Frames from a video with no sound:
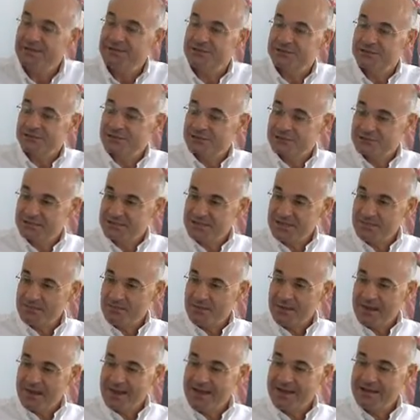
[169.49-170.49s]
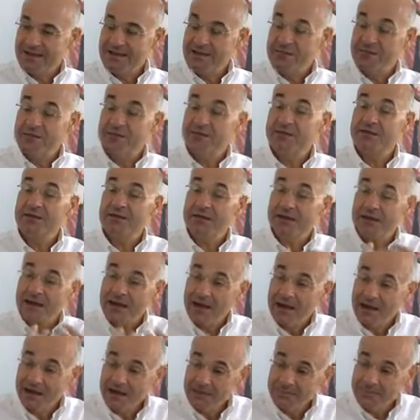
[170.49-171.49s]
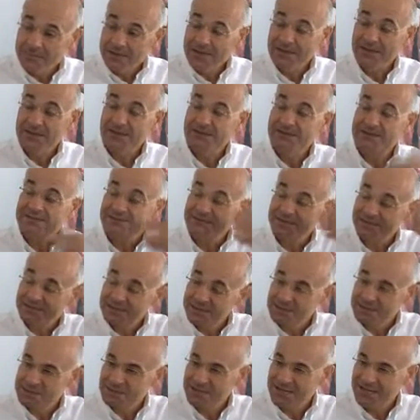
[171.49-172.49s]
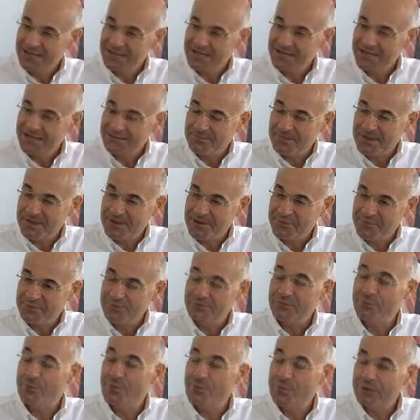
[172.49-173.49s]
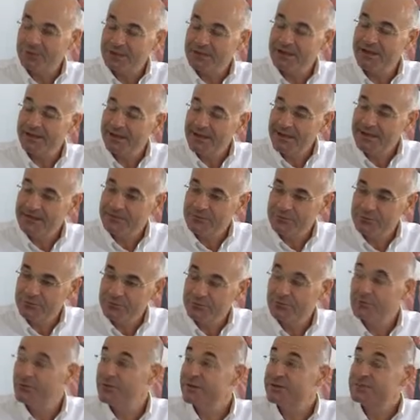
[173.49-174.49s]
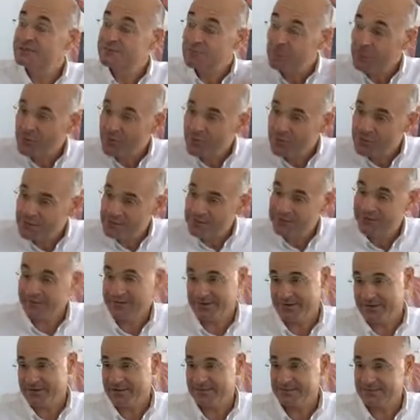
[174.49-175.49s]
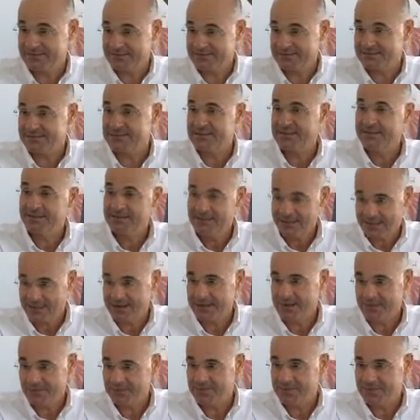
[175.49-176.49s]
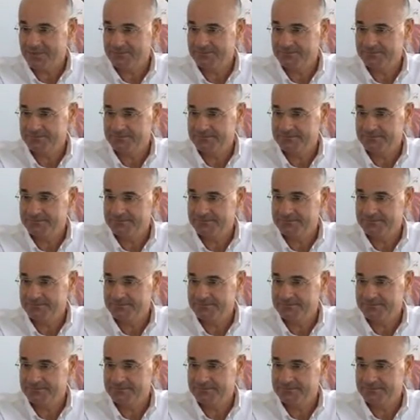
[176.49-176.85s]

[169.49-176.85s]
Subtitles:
is to step back and think calmly and strategically about what can I do to exploit the crisis around me.